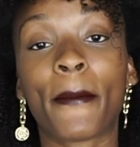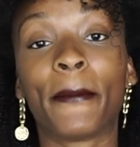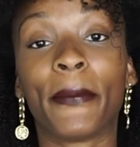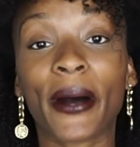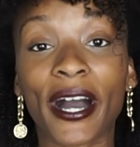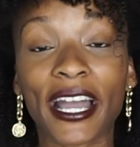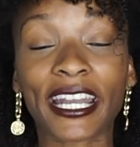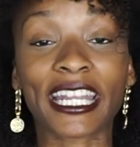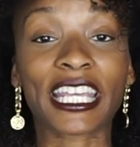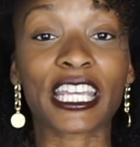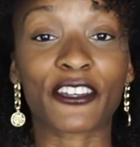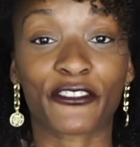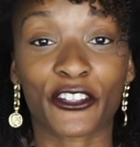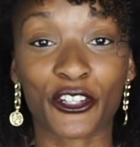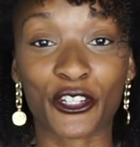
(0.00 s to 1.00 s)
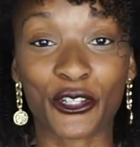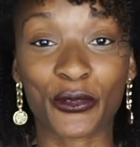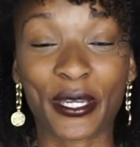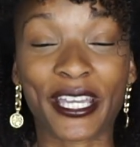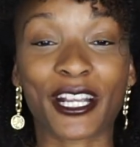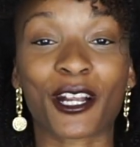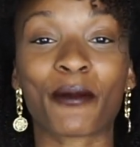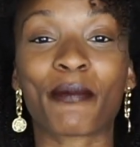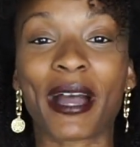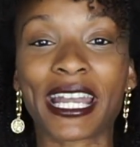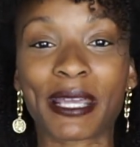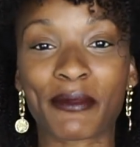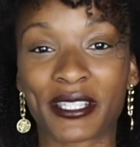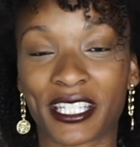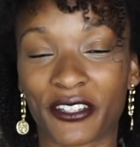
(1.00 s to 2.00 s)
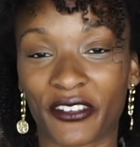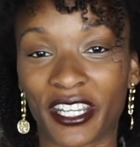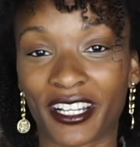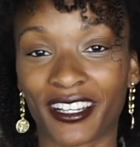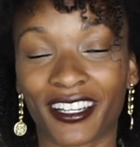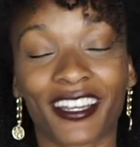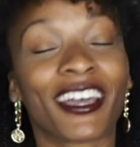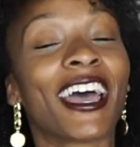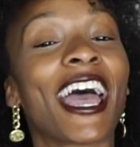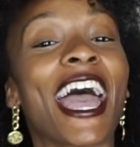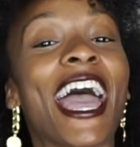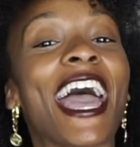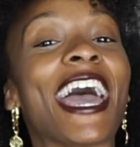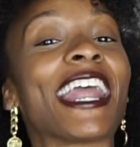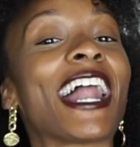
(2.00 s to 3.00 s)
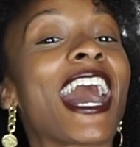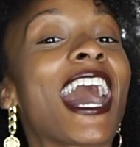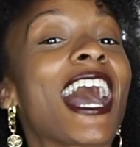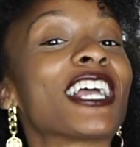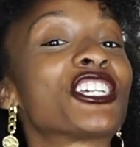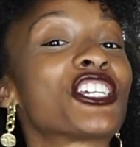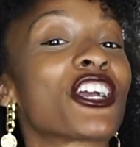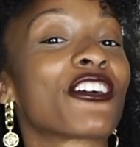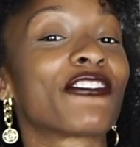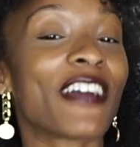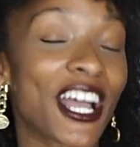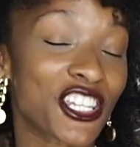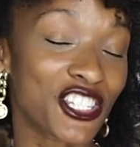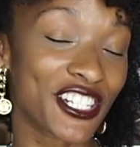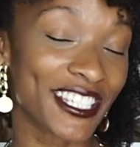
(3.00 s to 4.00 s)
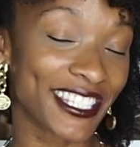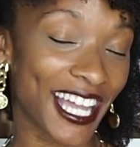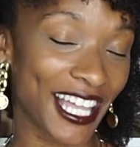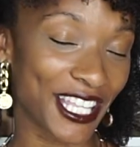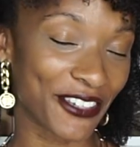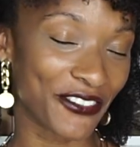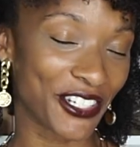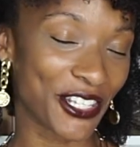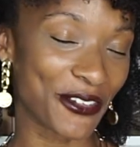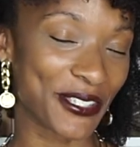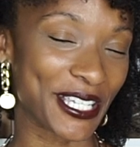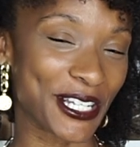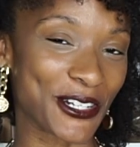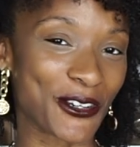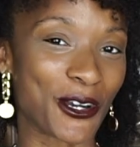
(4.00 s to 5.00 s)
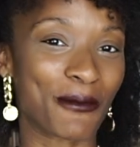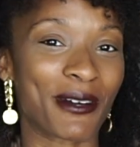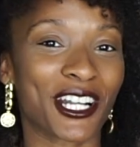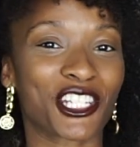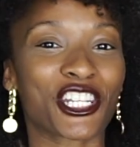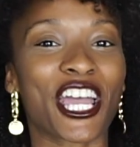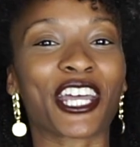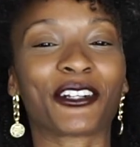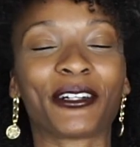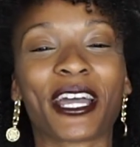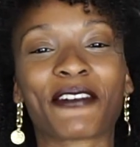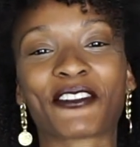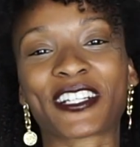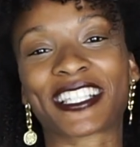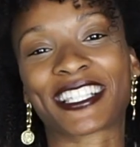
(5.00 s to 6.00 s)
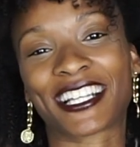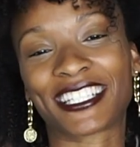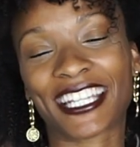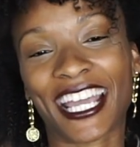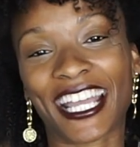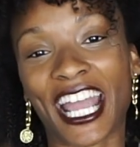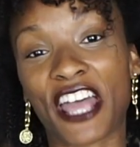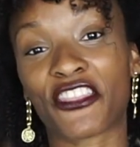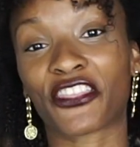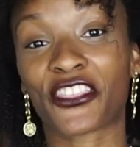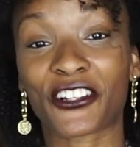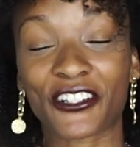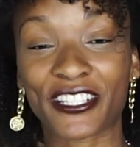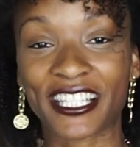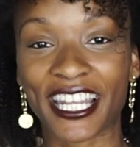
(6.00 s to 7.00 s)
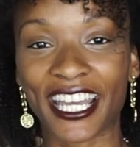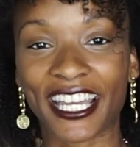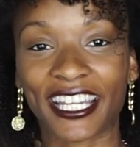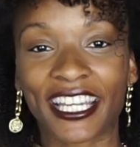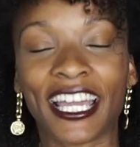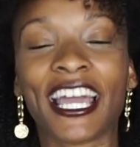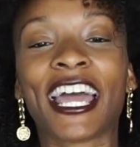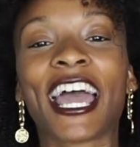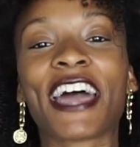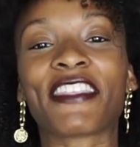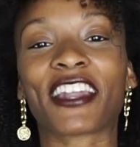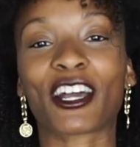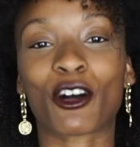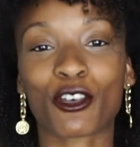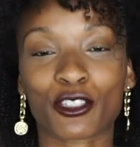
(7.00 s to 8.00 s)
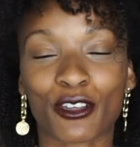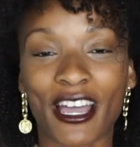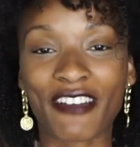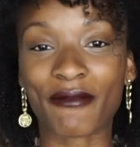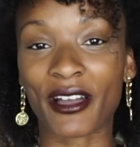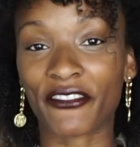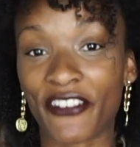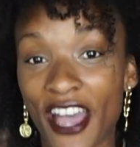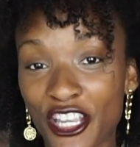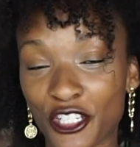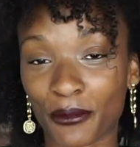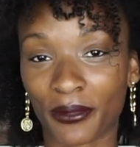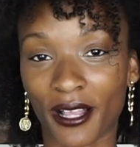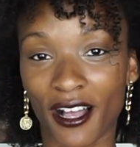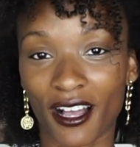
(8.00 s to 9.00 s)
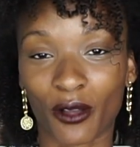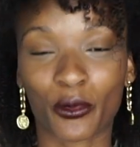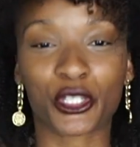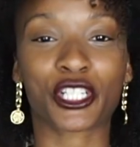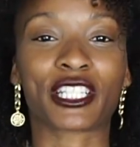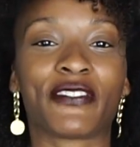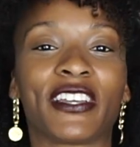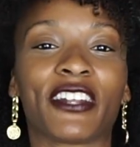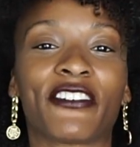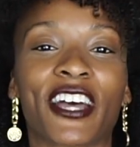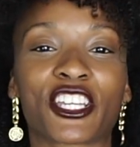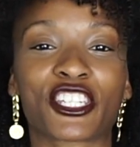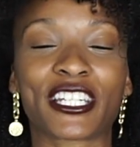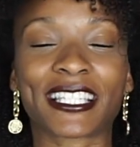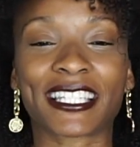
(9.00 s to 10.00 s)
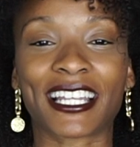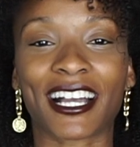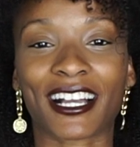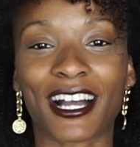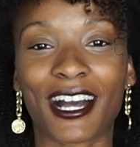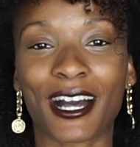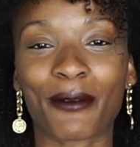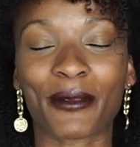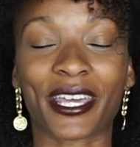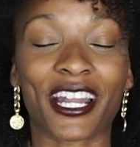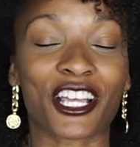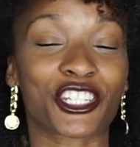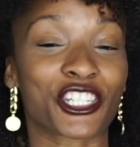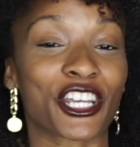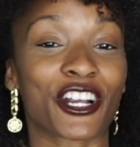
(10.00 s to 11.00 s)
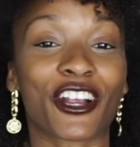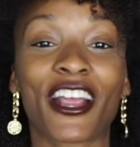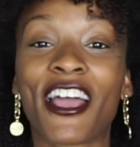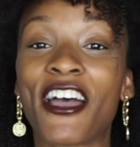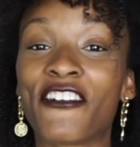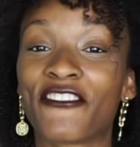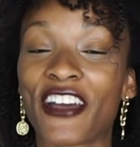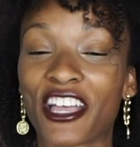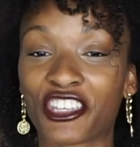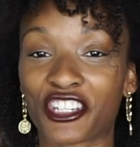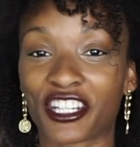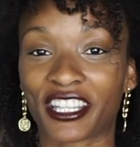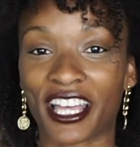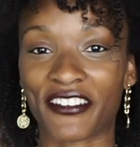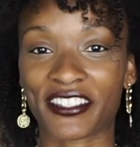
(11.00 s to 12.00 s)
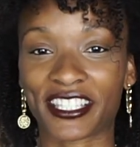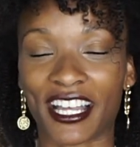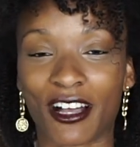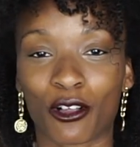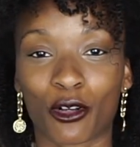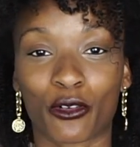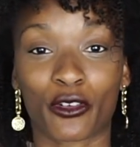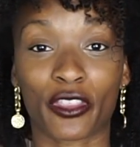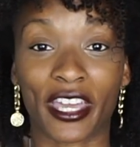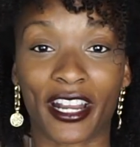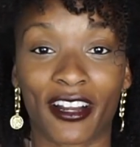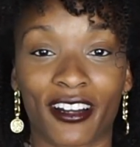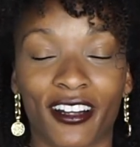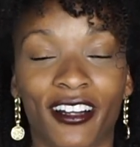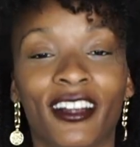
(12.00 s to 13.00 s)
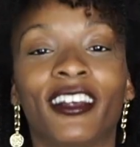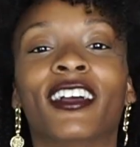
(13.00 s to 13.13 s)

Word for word: But if you're new here, my name is Davita, and I share fashion and styling videos here on my channel every Sunday and Thursday. And then I also have my fashion blog, which is vidafashionista.com, and I share fashion and lifestyle over there.